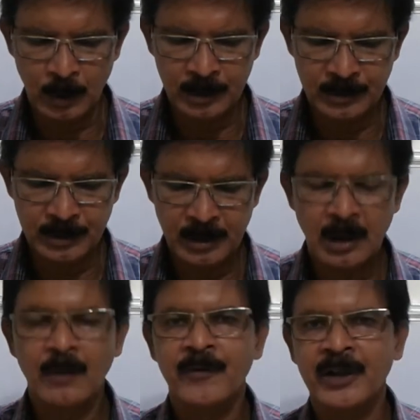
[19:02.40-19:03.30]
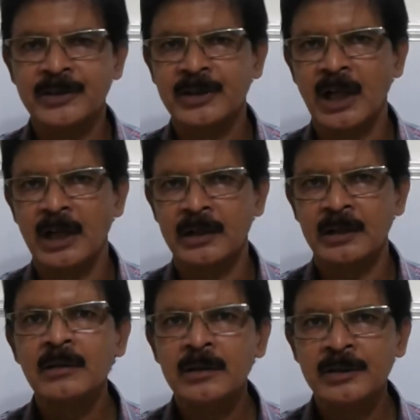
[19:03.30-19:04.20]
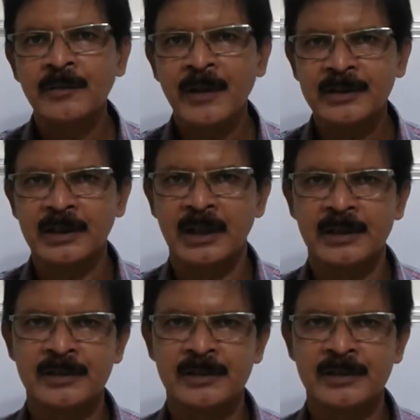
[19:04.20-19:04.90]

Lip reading: Poligny, a French guard. He is a French guard,